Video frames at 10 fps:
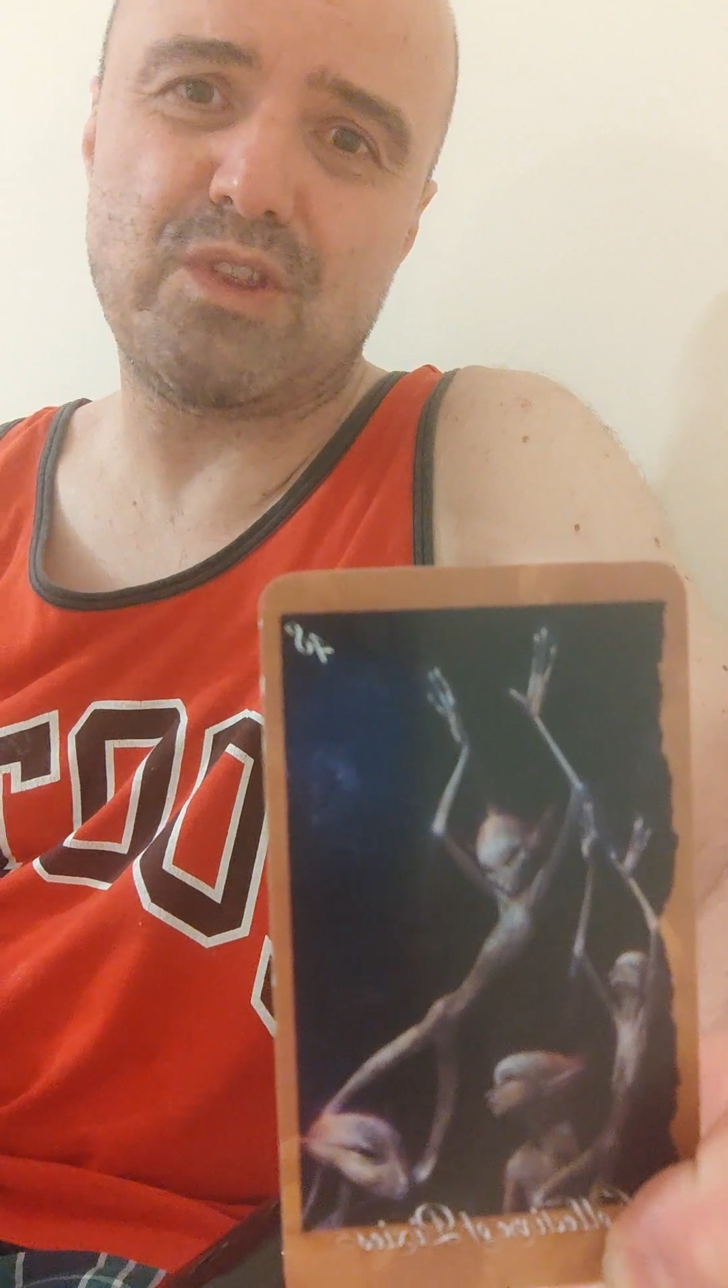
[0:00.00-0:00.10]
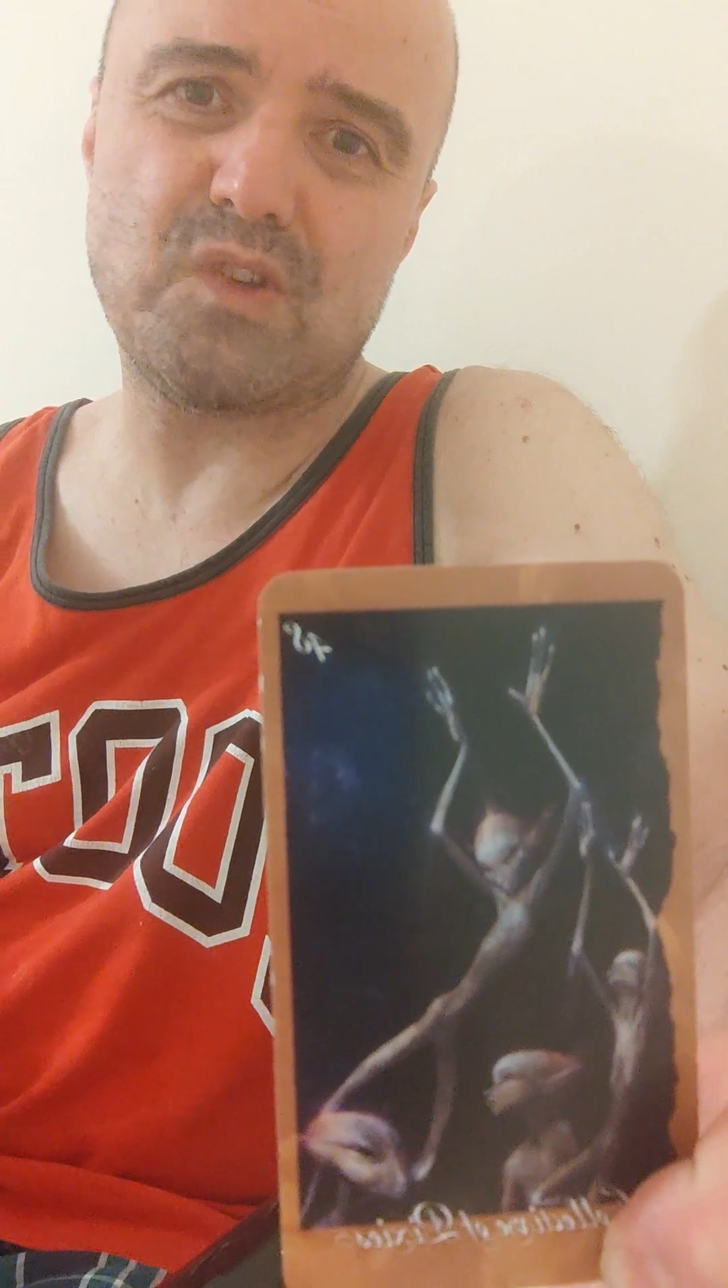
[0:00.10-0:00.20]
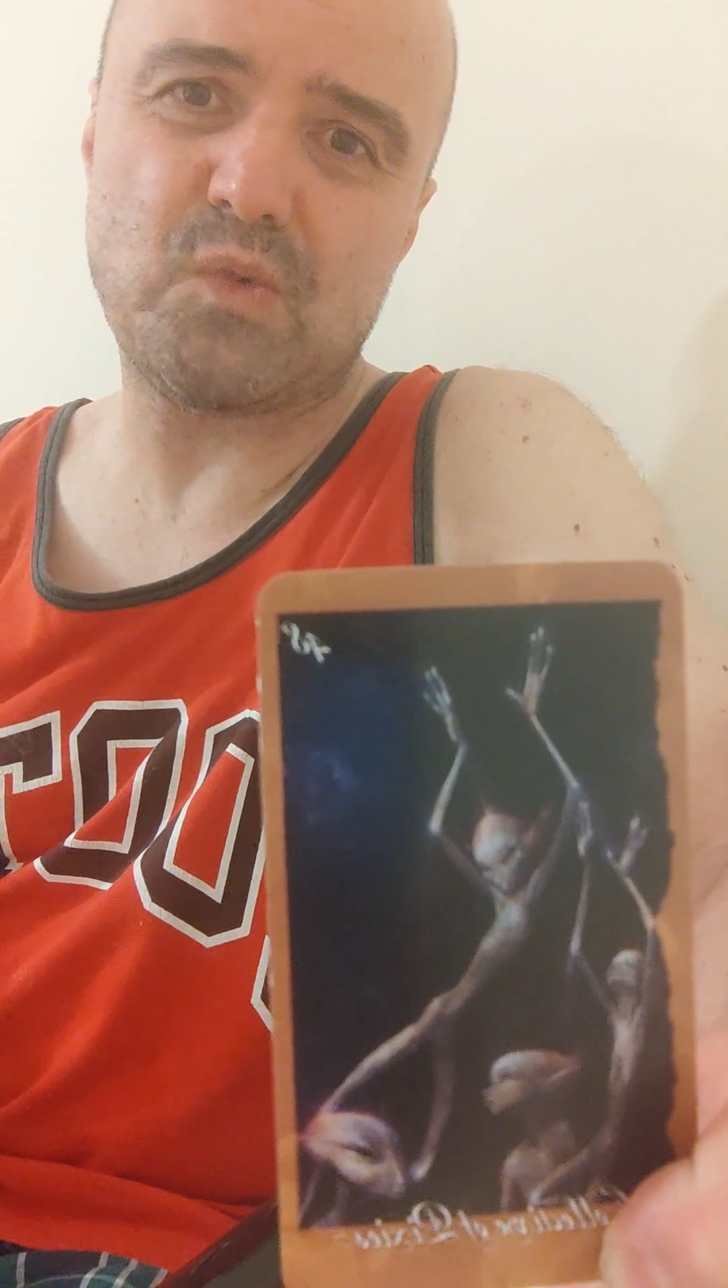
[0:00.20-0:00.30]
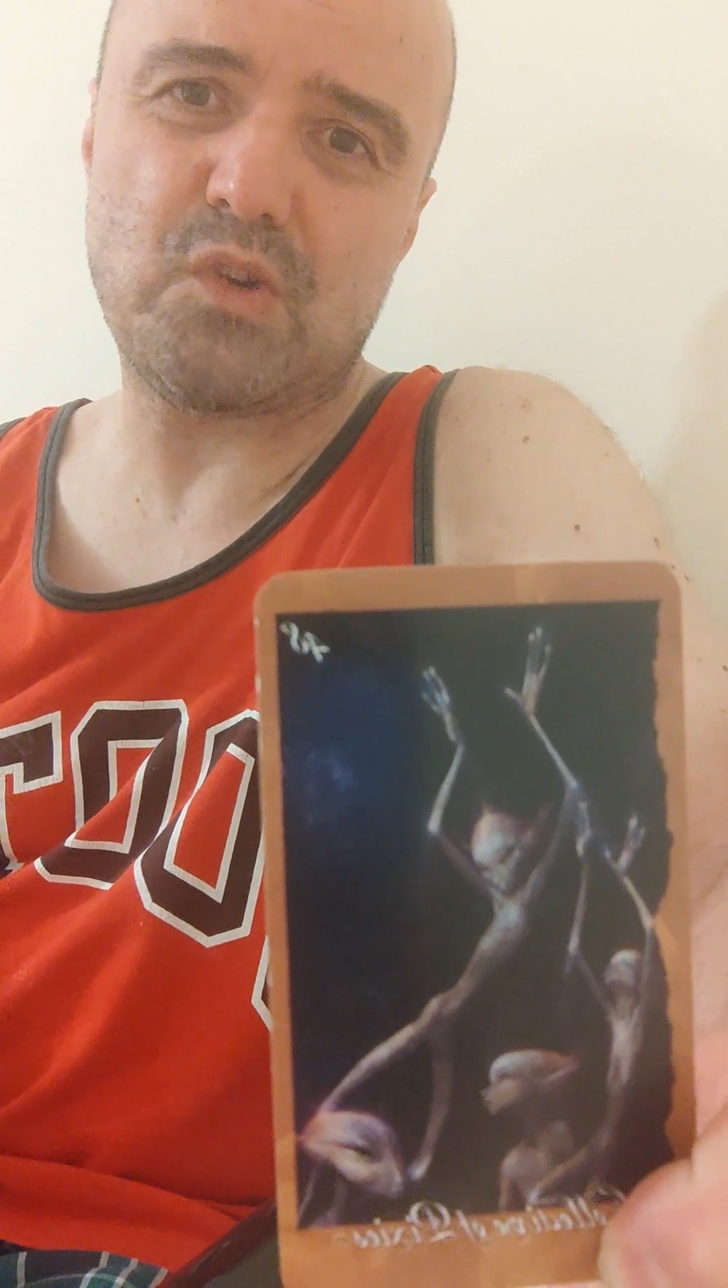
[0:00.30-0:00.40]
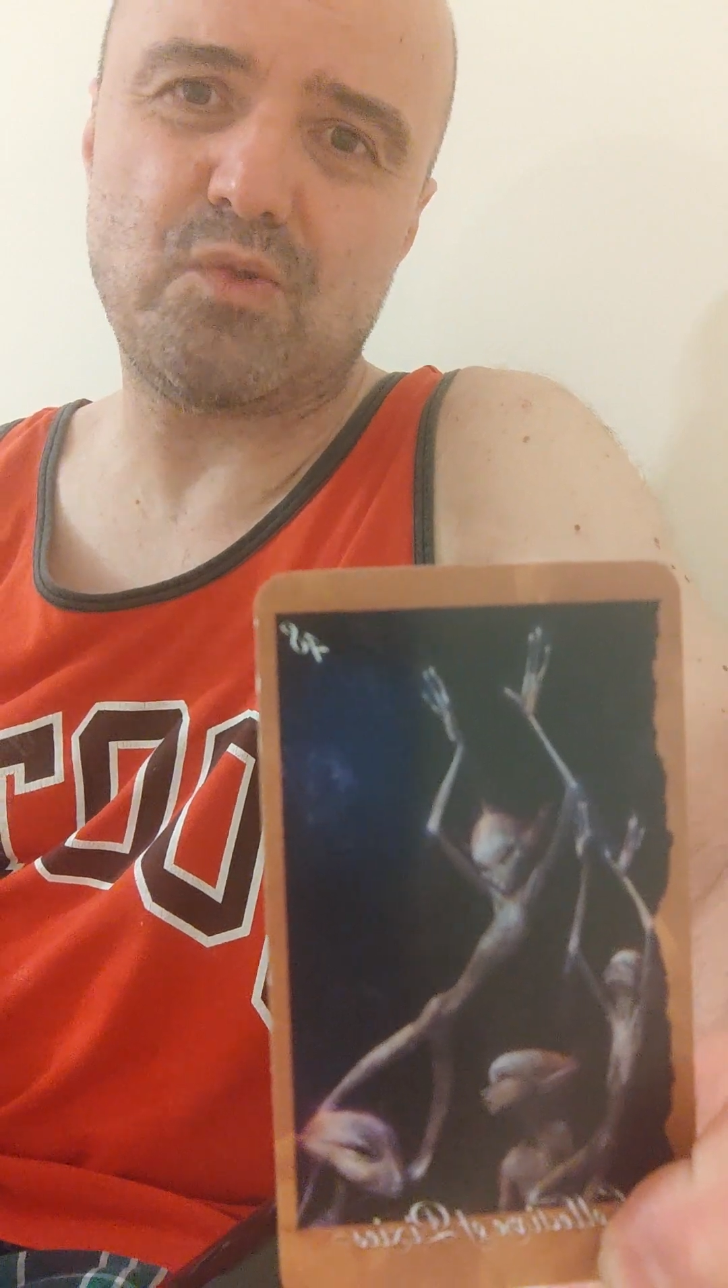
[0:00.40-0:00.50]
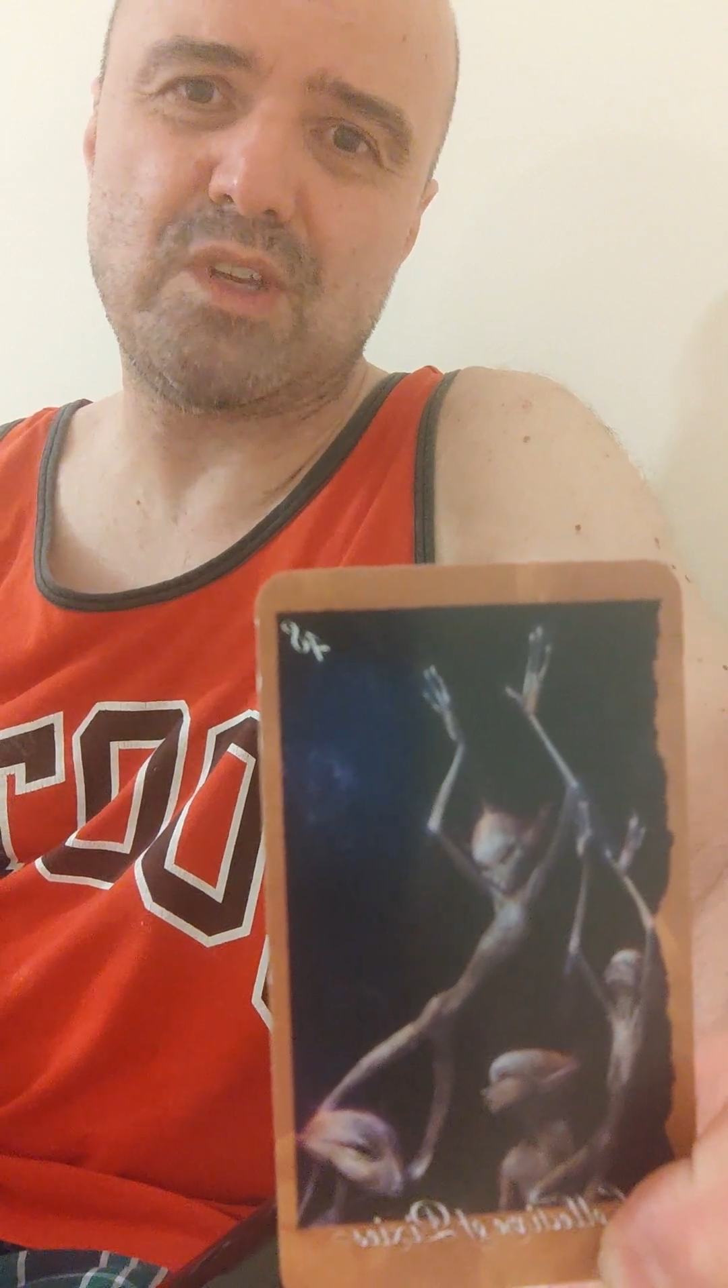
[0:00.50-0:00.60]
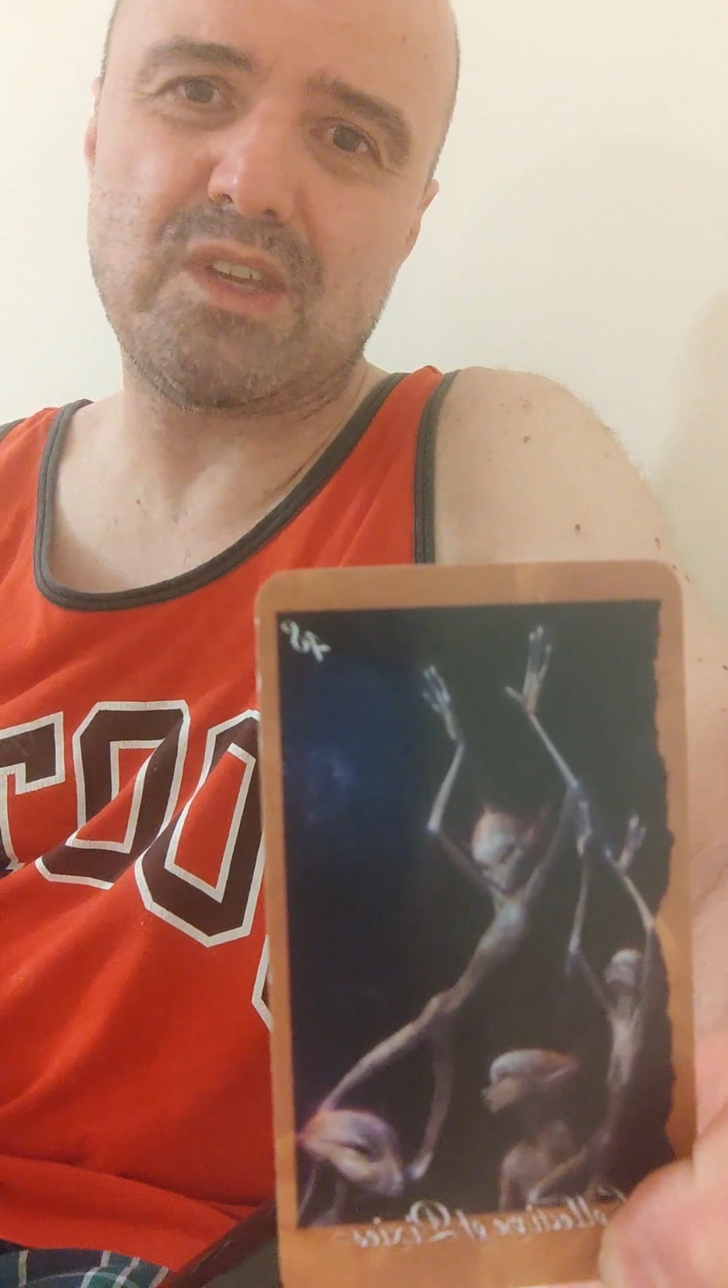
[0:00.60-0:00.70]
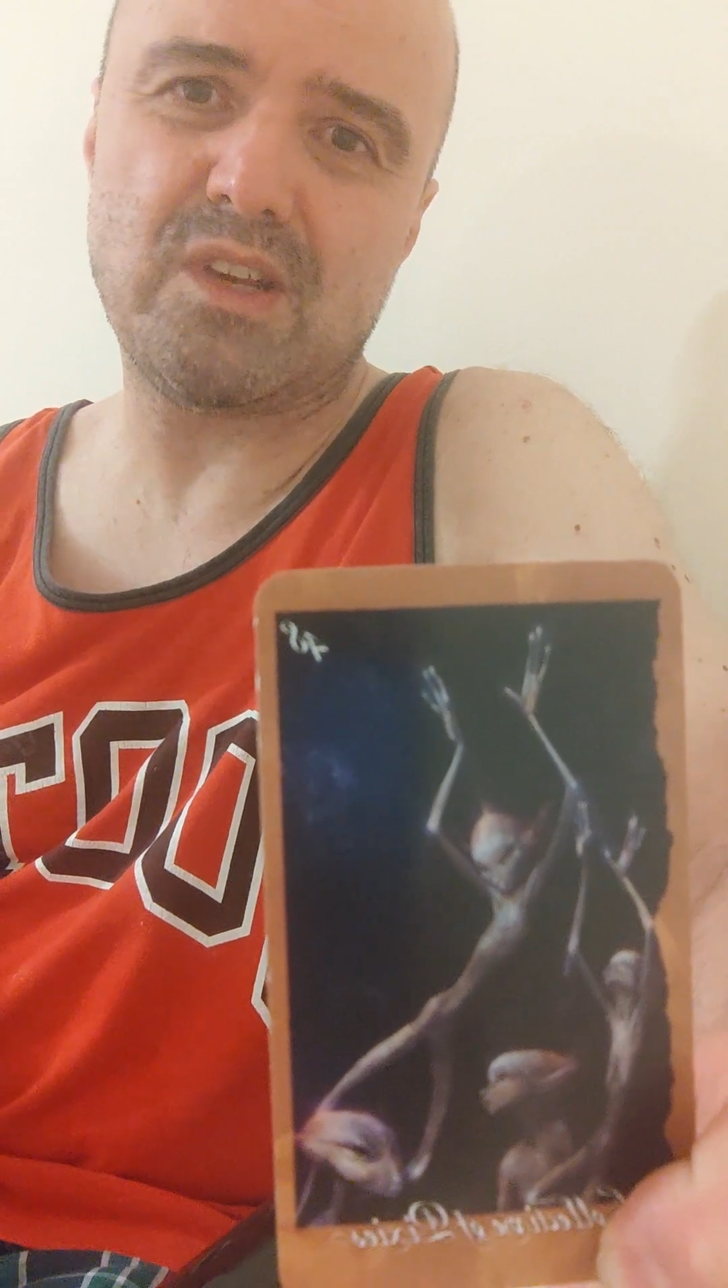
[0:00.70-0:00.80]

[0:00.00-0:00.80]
there's recruiting